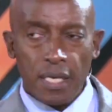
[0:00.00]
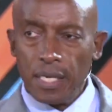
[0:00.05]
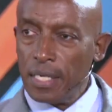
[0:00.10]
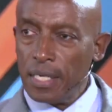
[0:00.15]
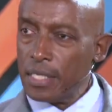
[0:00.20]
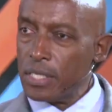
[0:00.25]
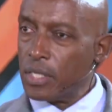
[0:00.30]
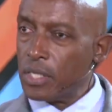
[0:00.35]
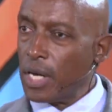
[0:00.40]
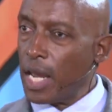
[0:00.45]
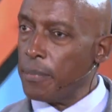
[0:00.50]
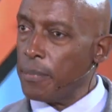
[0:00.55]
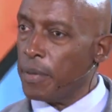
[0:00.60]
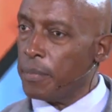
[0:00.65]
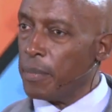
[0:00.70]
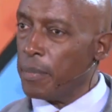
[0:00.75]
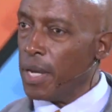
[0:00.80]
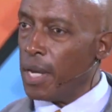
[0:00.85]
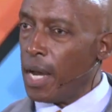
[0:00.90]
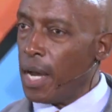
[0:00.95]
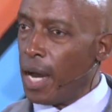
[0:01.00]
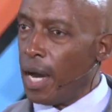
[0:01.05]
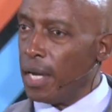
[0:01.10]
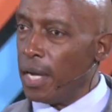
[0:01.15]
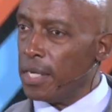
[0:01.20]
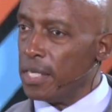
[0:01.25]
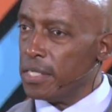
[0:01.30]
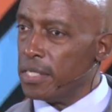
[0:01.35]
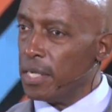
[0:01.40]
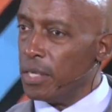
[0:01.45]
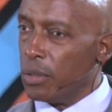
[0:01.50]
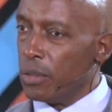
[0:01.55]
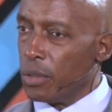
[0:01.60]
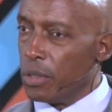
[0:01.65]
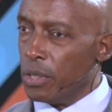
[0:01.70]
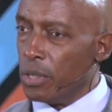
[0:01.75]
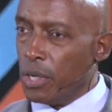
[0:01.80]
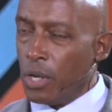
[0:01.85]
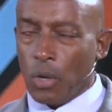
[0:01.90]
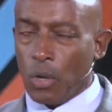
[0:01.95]
Describe him. How does he
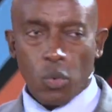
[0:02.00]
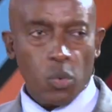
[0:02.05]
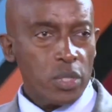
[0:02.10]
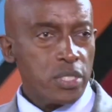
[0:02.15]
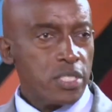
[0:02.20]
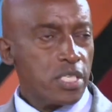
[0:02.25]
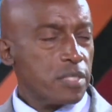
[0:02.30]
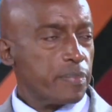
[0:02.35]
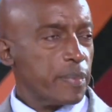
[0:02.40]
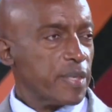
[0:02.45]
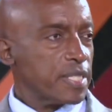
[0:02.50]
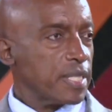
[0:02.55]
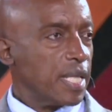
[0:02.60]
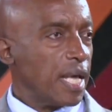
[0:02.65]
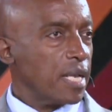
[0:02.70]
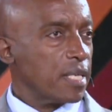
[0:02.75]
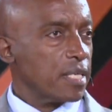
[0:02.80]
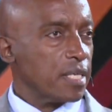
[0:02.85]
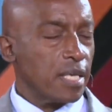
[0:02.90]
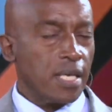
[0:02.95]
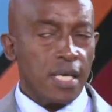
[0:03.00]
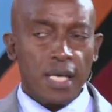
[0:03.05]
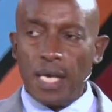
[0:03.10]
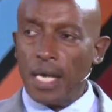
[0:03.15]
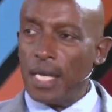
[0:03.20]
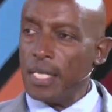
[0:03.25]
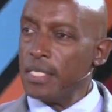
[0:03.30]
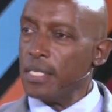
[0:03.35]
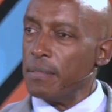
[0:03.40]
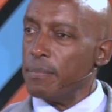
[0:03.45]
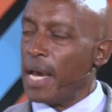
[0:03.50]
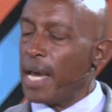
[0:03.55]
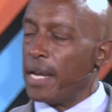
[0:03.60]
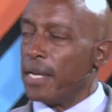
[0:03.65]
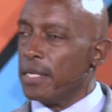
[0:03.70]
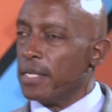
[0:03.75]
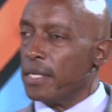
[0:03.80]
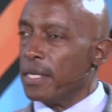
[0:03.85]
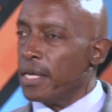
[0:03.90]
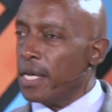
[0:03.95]
look? What's his personality? Is he
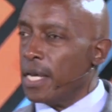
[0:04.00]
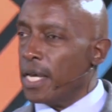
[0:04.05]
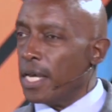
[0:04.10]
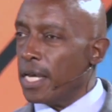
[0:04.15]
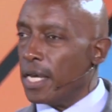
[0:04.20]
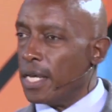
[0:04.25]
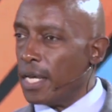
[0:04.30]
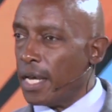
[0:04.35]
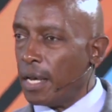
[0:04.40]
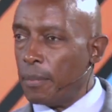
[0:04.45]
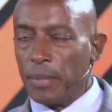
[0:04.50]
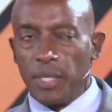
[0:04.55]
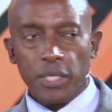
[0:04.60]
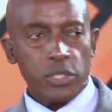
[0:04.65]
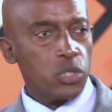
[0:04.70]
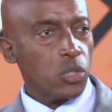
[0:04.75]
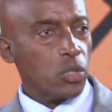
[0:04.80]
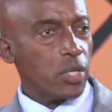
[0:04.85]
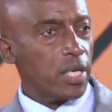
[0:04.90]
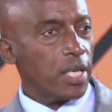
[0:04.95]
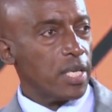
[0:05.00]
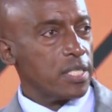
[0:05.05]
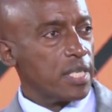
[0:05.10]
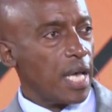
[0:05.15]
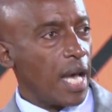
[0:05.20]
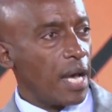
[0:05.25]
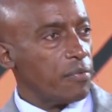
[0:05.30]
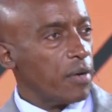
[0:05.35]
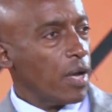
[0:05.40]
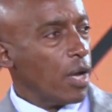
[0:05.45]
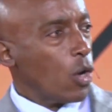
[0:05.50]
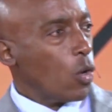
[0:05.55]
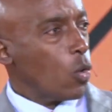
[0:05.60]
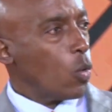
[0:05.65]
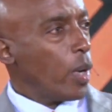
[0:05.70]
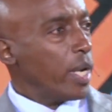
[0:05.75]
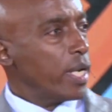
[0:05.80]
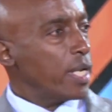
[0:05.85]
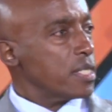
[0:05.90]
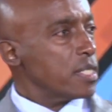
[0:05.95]
married? How many children does he have?
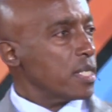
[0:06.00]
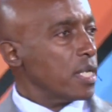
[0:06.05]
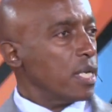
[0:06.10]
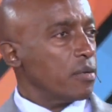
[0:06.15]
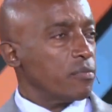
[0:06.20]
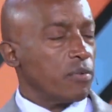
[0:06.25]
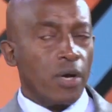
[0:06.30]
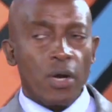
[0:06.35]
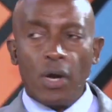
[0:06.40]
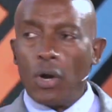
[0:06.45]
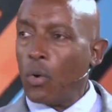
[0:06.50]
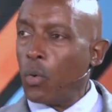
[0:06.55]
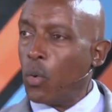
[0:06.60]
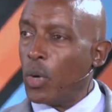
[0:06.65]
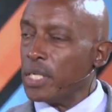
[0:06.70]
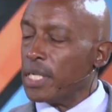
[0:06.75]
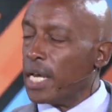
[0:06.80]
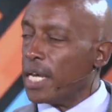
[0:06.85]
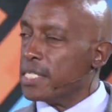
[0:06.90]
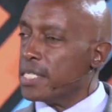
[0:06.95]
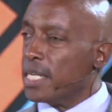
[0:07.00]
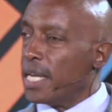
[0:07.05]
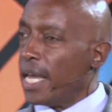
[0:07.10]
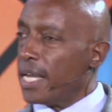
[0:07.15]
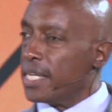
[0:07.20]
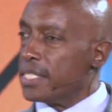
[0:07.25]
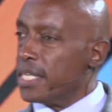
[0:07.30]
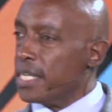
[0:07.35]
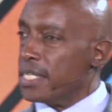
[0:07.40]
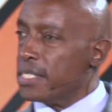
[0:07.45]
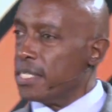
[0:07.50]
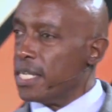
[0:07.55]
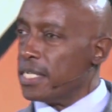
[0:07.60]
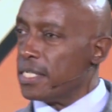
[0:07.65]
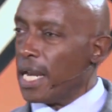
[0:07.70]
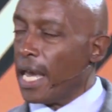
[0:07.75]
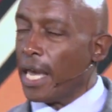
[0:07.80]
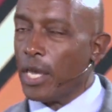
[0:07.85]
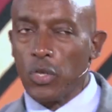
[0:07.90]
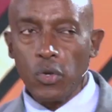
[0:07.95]
Where does he live? What are his likes, his
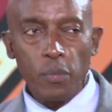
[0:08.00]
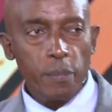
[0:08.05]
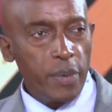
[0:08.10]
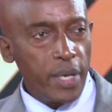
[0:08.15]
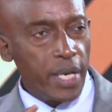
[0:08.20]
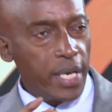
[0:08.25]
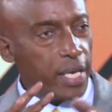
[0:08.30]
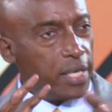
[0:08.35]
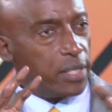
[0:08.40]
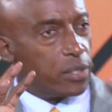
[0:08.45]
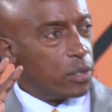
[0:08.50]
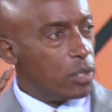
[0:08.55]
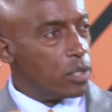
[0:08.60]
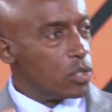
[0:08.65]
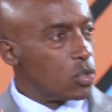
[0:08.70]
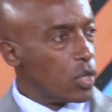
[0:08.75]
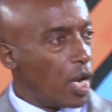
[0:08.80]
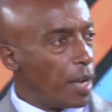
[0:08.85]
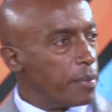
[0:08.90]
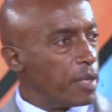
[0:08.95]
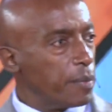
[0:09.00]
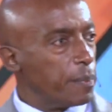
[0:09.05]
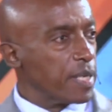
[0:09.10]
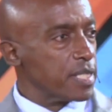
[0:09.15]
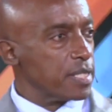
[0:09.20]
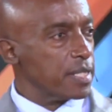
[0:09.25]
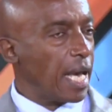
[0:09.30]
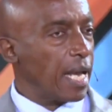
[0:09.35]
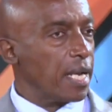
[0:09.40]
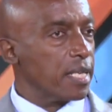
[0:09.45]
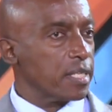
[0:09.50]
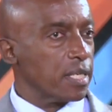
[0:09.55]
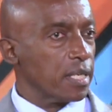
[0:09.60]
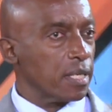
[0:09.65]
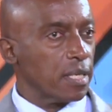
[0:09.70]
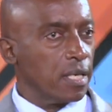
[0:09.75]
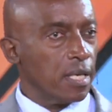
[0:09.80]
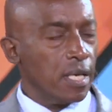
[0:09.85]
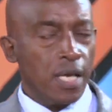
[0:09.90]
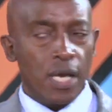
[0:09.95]
dislikes? You begin to describe the personality.
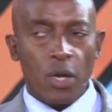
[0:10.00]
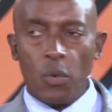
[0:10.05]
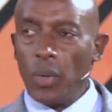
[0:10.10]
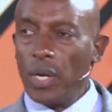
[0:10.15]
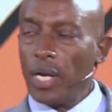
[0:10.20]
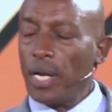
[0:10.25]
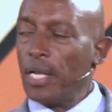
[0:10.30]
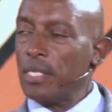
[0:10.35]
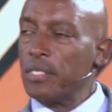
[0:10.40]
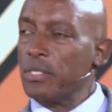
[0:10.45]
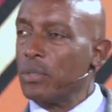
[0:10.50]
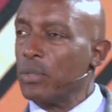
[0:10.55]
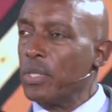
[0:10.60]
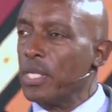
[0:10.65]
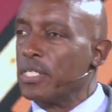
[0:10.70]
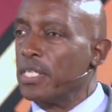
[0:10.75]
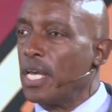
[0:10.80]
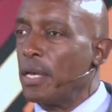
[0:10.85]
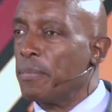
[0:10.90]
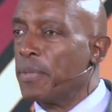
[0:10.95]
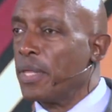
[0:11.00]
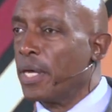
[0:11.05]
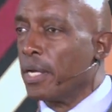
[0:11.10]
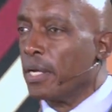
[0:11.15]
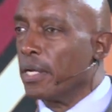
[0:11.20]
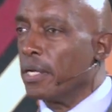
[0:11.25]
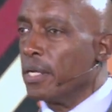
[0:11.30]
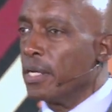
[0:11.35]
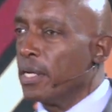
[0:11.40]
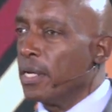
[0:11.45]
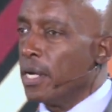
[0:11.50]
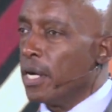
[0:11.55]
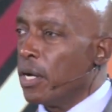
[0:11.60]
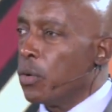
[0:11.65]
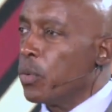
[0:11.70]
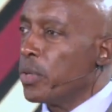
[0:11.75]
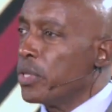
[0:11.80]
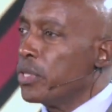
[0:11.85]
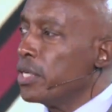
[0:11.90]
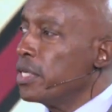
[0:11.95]
Well, let us do the same thing
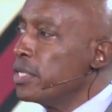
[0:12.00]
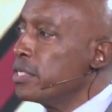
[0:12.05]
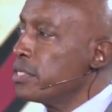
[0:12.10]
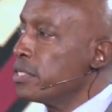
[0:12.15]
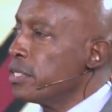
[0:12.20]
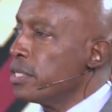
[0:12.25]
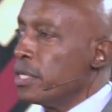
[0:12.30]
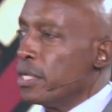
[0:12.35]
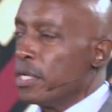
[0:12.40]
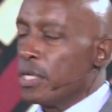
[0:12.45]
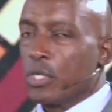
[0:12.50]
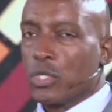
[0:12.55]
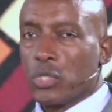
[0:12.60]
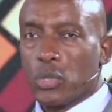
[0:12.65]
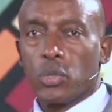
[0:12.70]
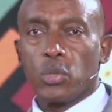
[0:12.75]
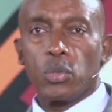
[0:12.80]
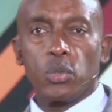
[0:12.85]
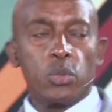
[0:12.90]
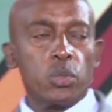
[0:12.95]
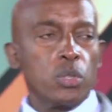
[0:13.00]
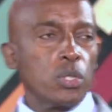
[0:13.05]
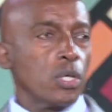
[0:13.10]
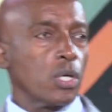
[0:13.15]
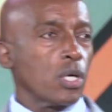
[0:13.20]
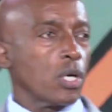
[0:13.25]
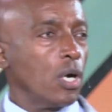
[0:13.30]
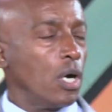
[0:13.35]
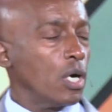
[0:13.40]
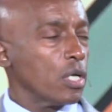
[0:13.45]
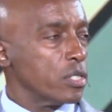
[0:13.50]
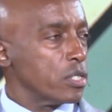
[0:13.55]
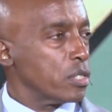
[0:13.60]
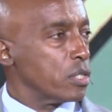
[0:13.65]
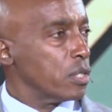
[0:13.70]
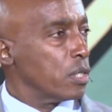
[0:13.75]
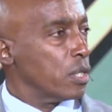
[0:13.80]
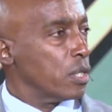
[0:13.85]
with these two gods.